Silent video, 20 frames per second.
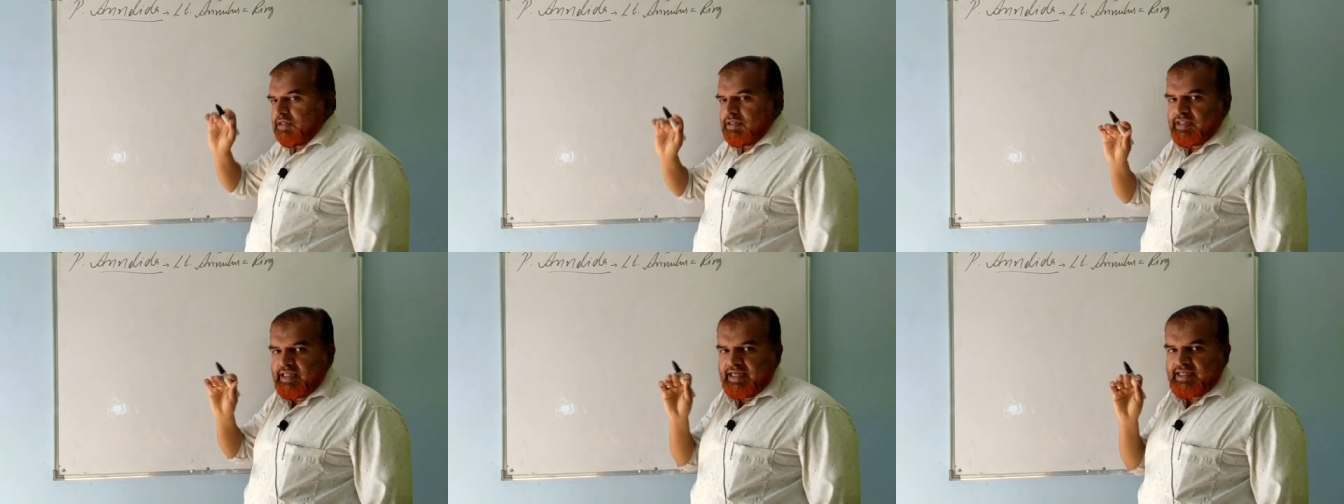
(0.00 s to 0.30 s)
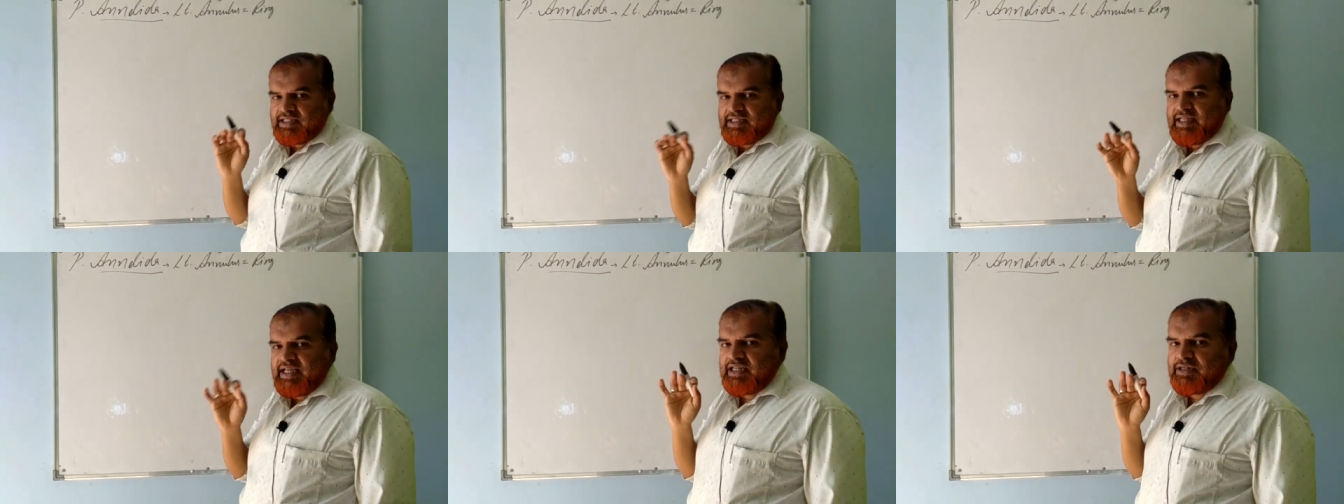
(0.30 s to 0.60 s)
The
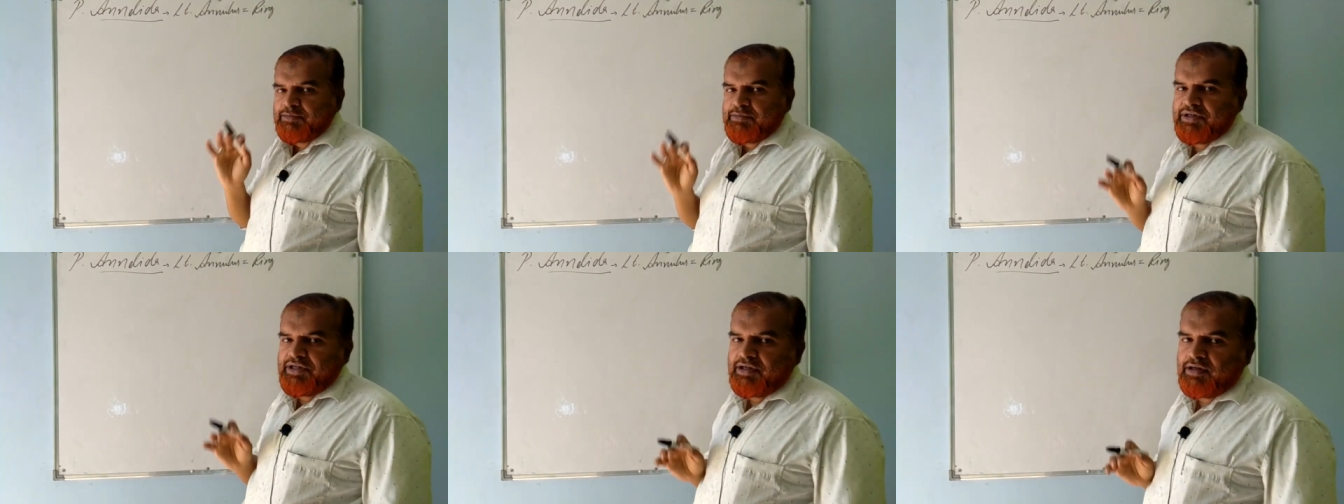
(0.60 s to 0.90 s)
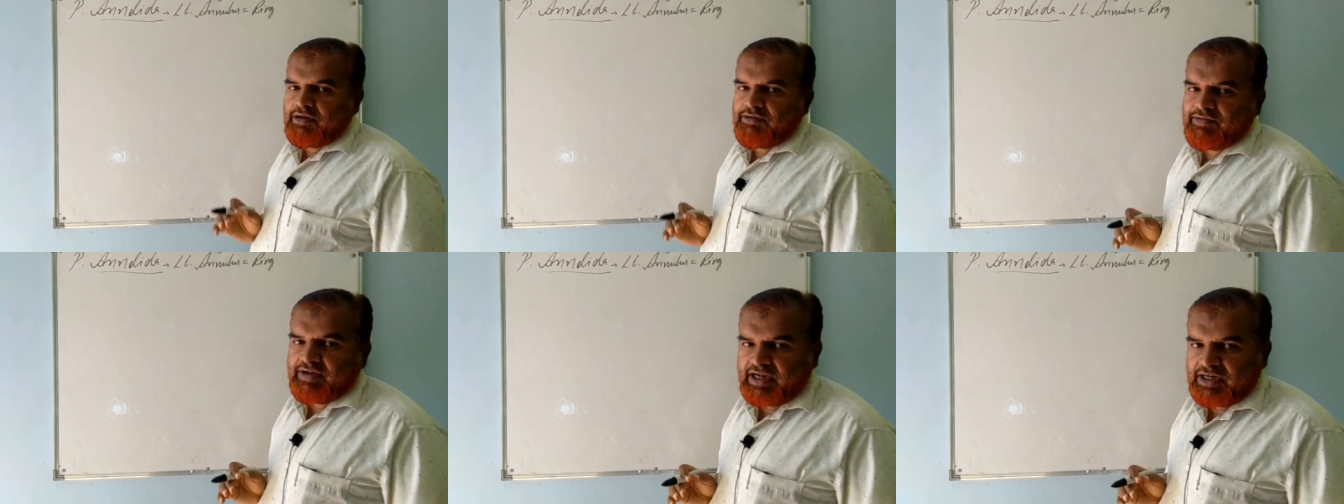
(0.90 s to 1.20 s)
exact
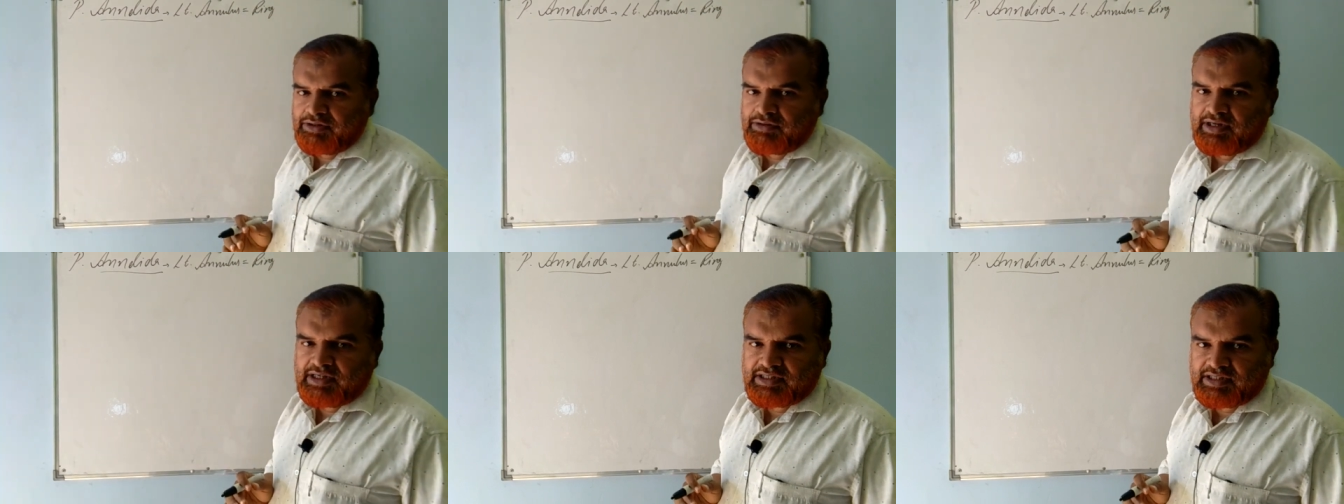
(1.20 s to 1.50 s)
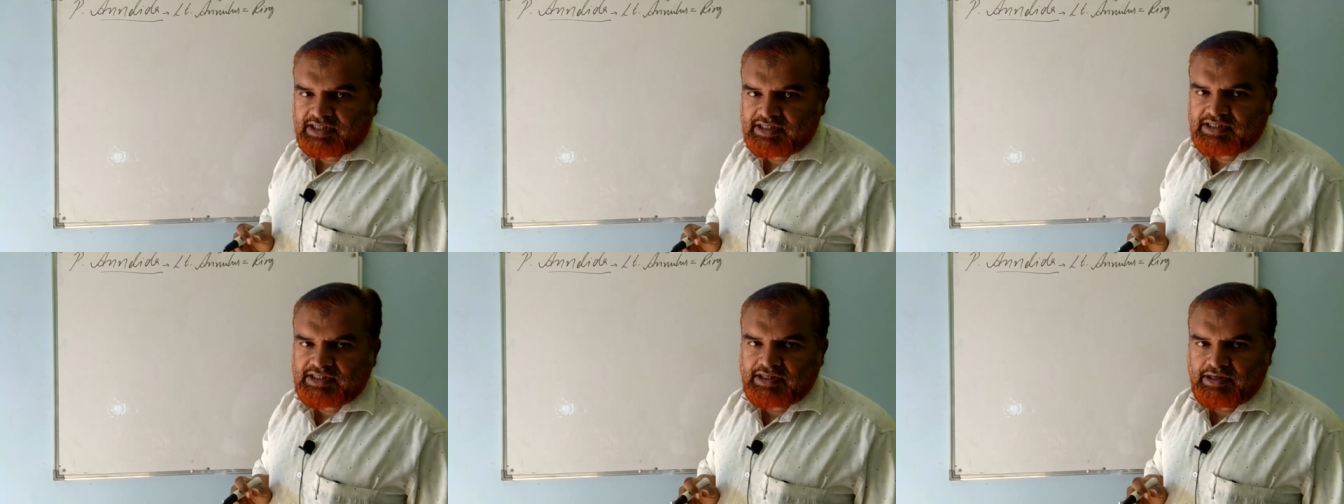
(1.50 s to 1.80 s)
meaning of annulus
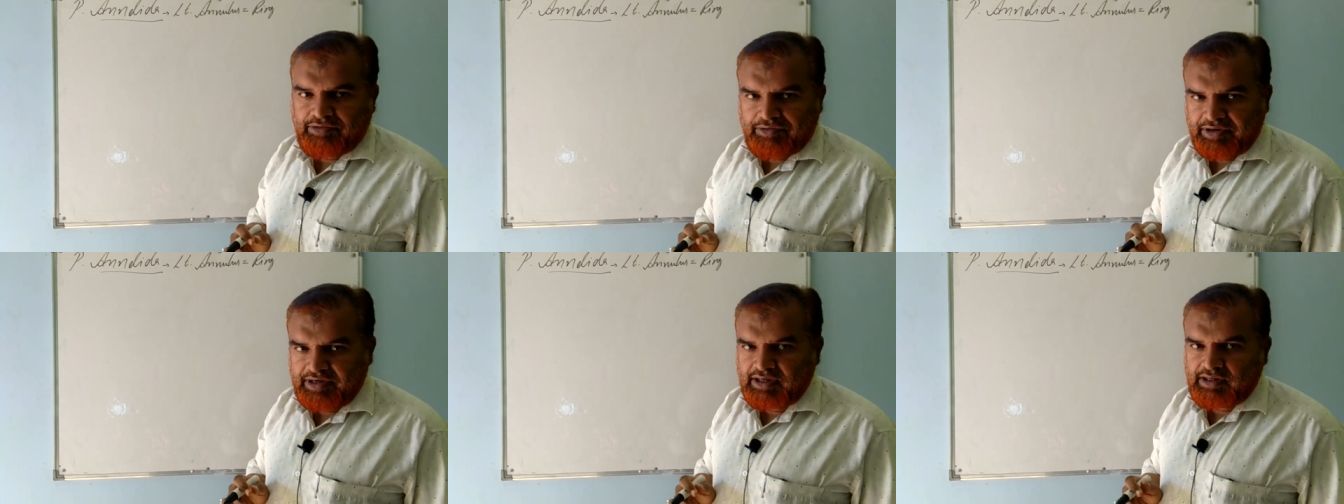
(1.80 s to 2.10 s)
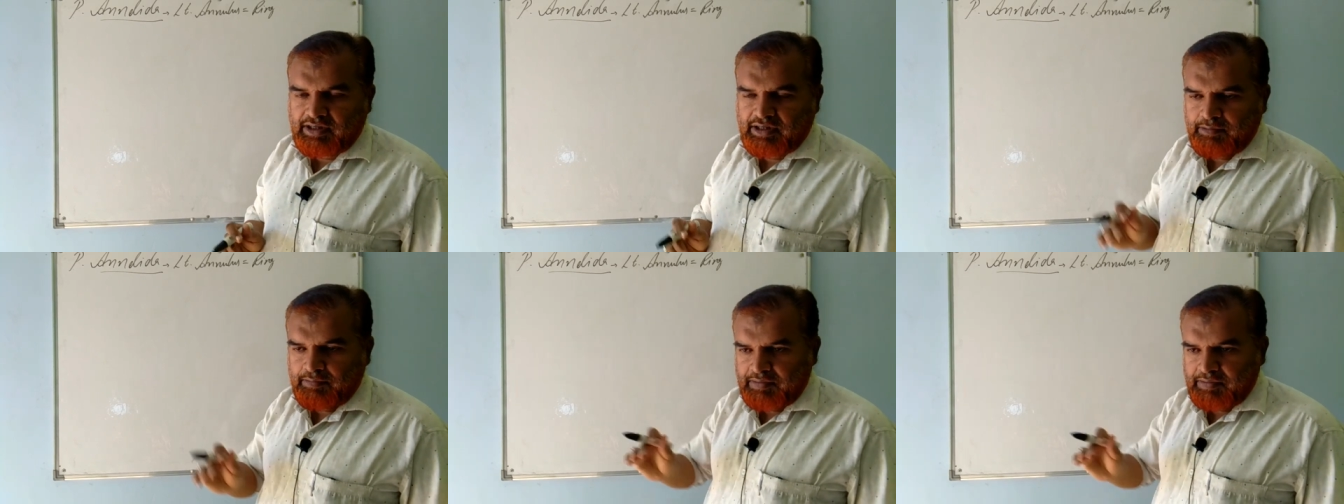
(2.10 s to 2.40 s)
is
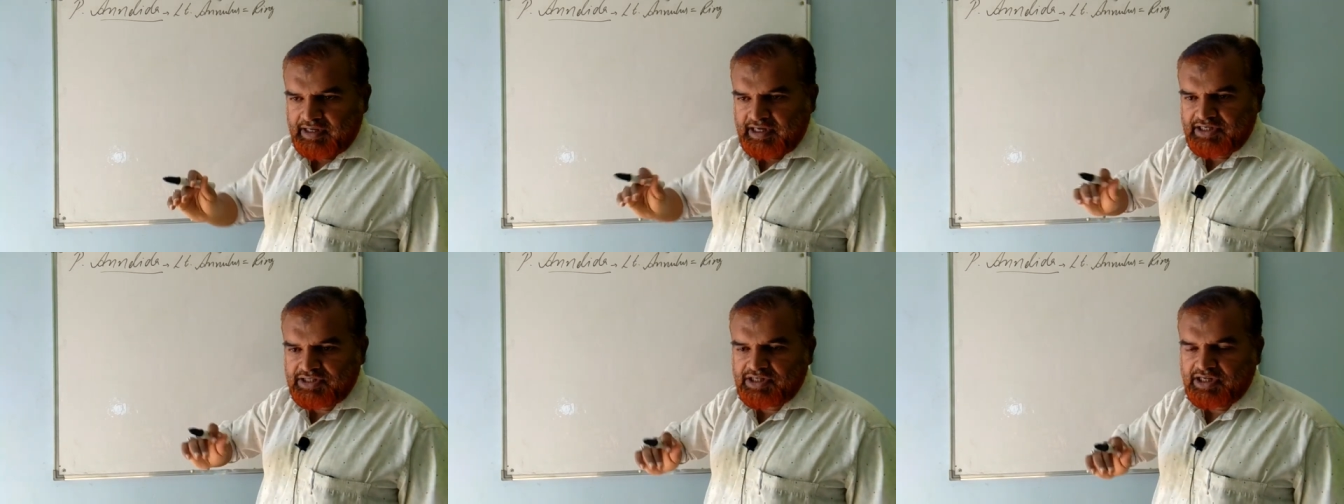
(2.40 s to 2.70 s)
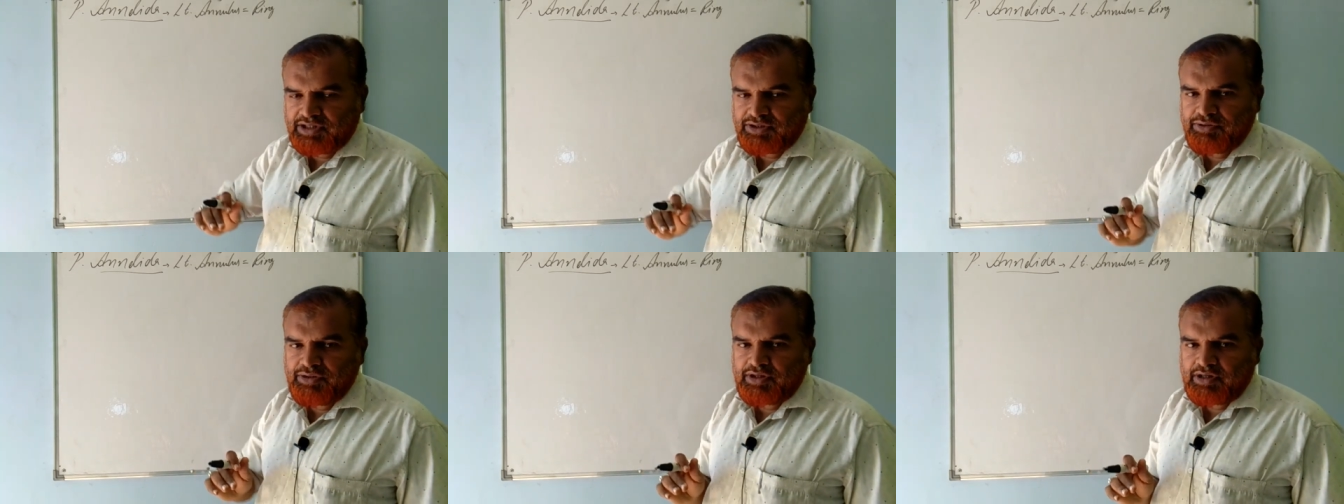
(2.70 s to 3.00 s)
ring. In plants
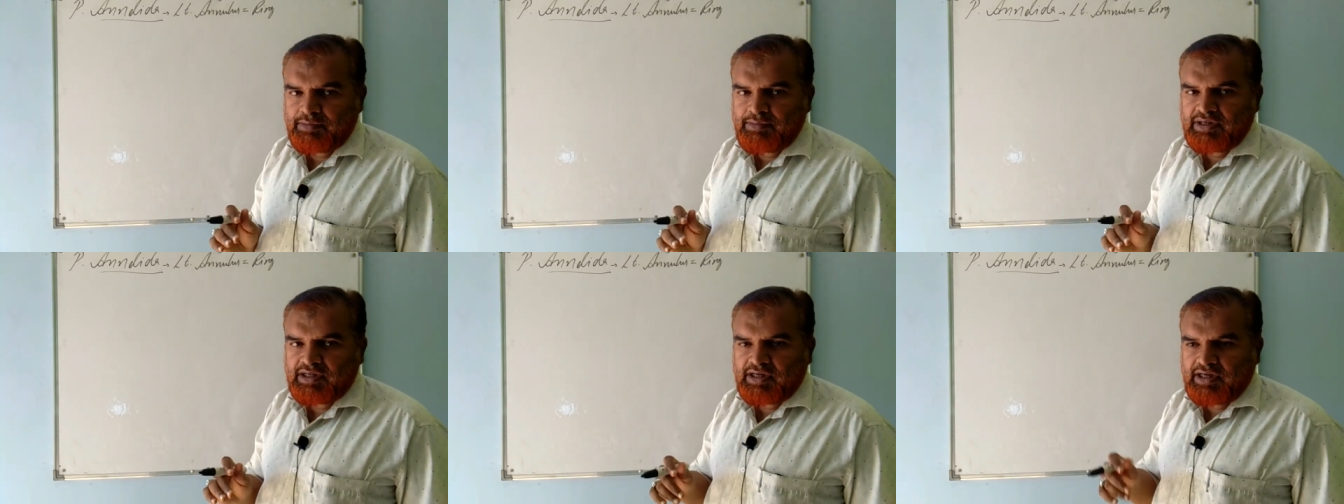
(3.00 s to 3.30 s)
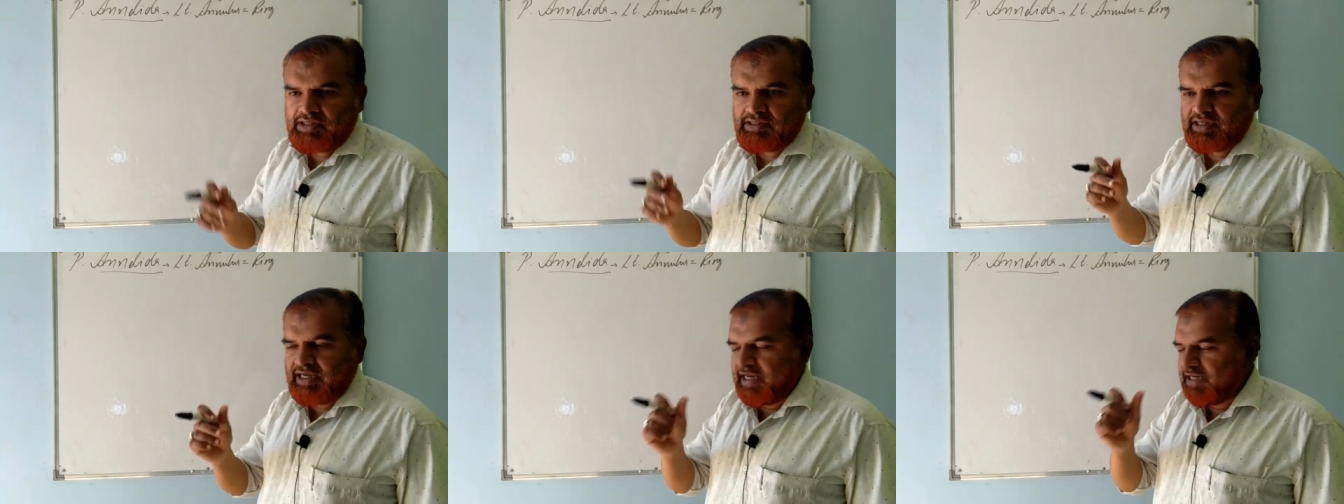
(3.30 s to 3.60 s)
also you come
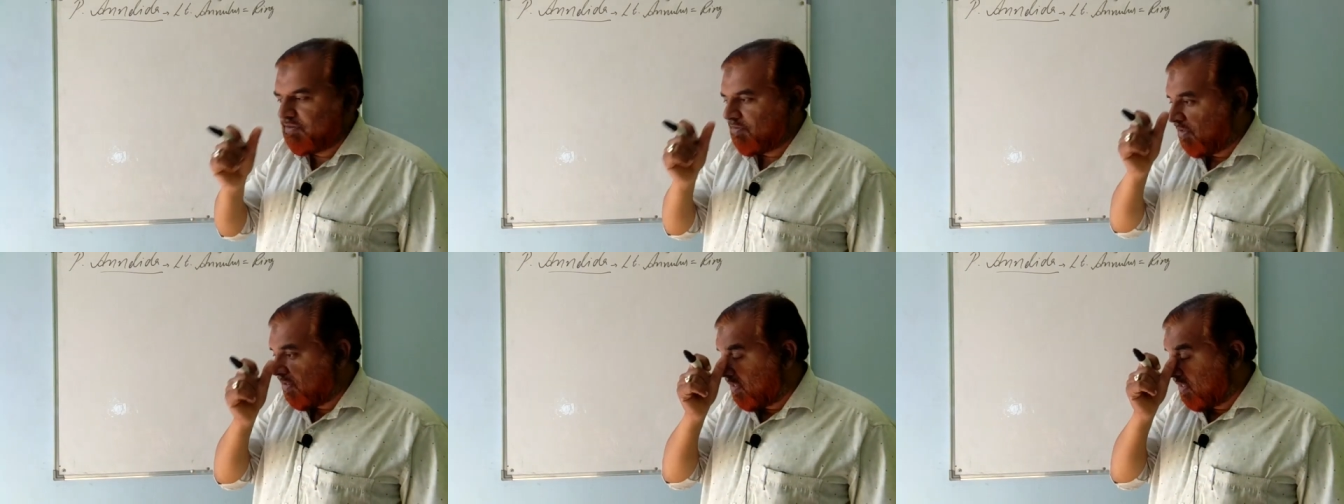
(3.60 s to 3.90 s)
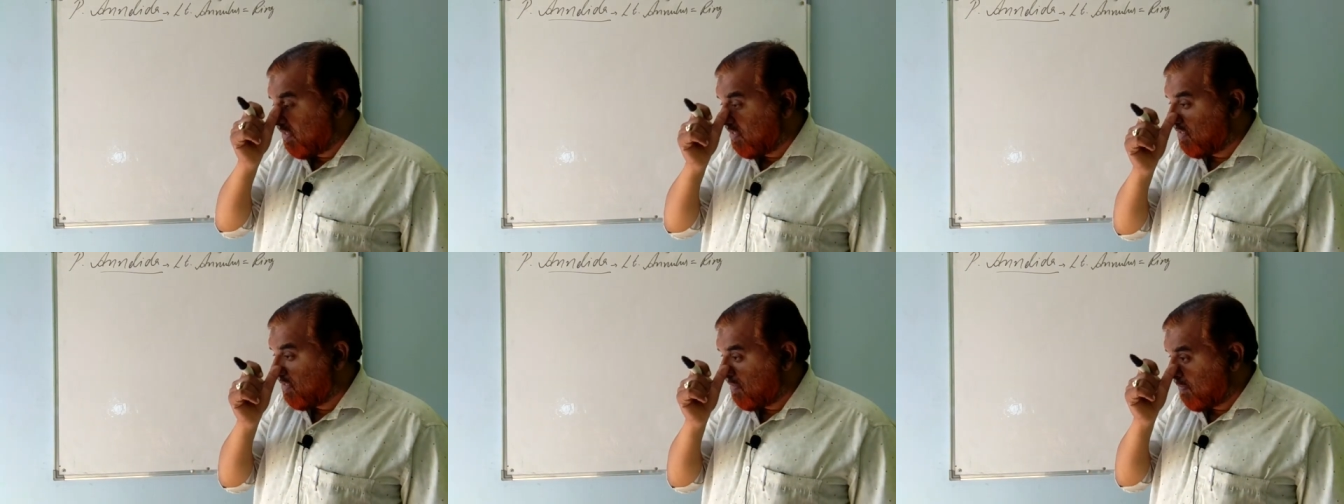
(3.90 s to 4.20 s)
across annual
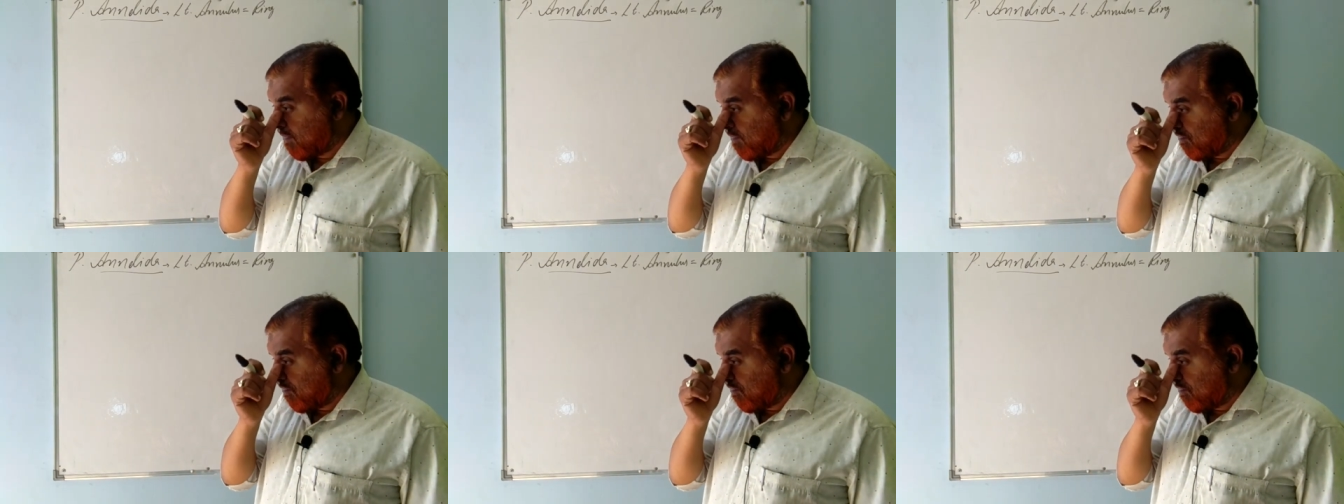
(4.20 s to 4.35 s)
rings.